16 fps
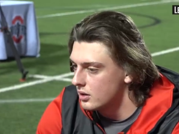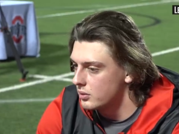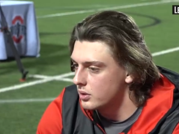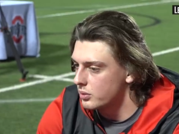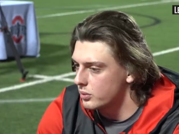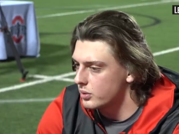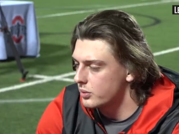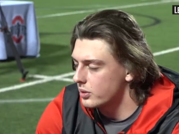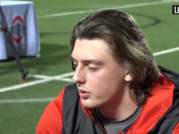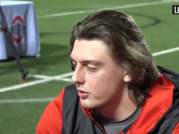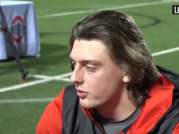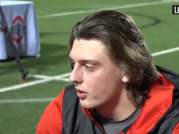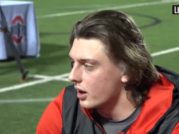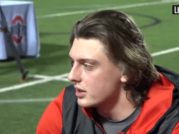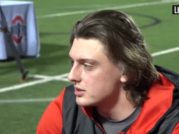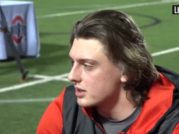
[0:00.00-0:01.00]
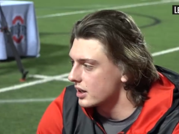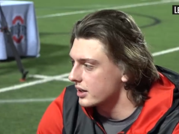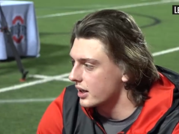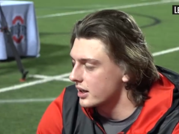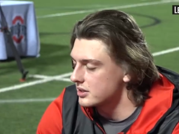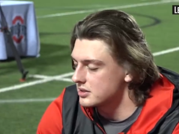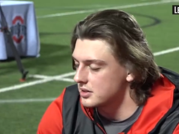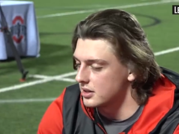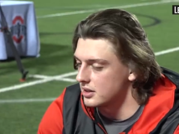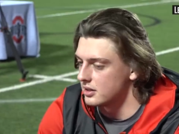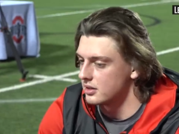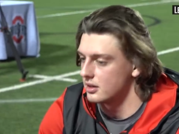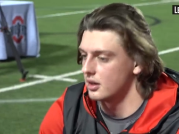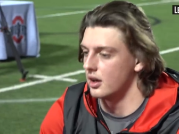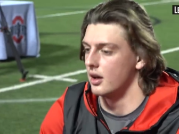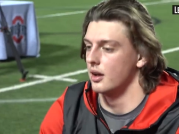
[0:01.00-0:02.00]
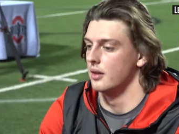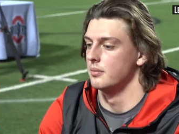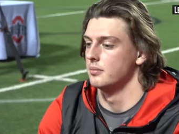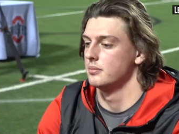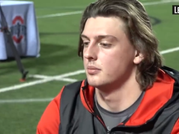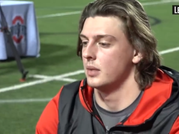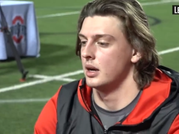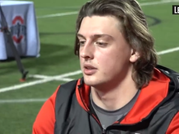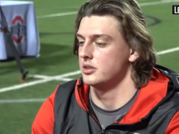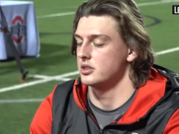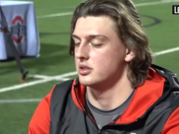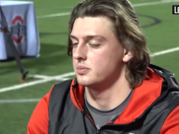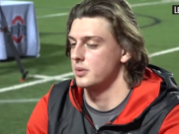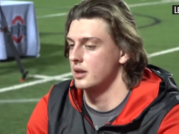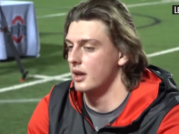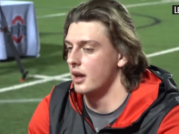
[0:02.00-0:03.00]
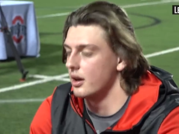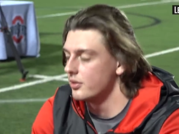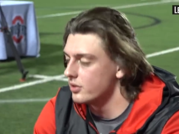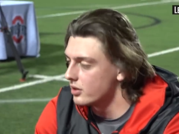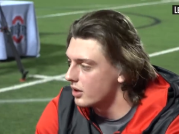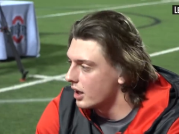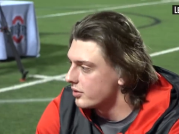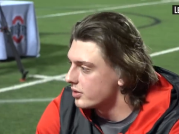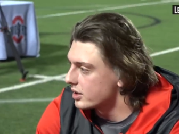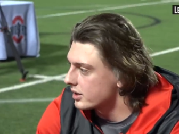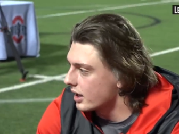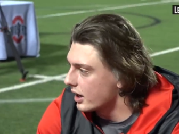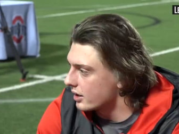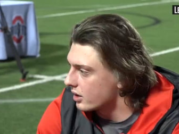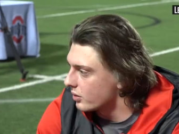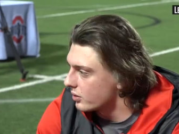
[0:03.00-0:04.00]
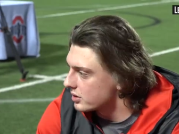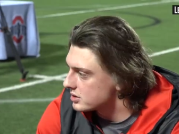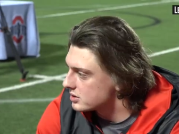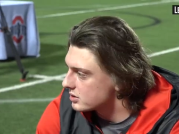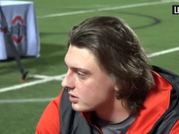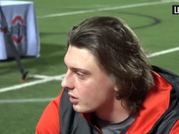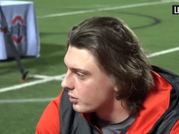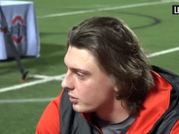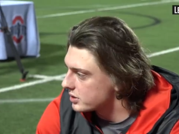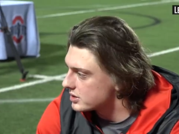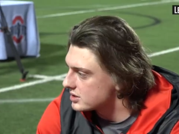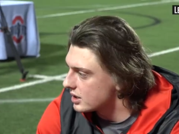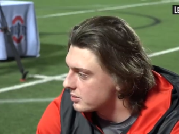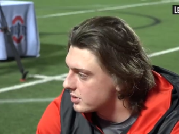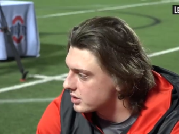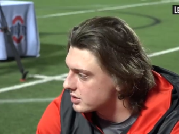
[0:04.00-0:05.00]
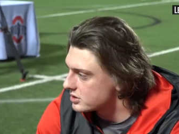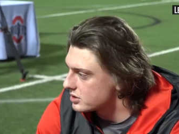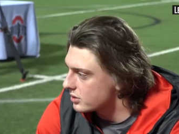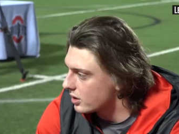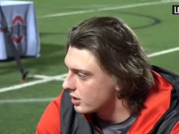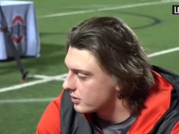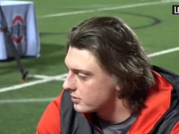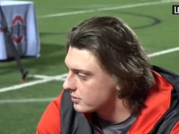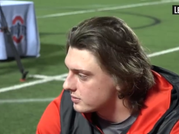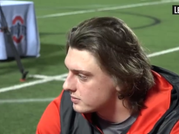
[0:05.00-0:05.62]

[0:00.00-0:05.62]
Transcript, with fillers: we, we were friends, I guess, and um, and it's just been helpful having a guy going going with the same thing as you are.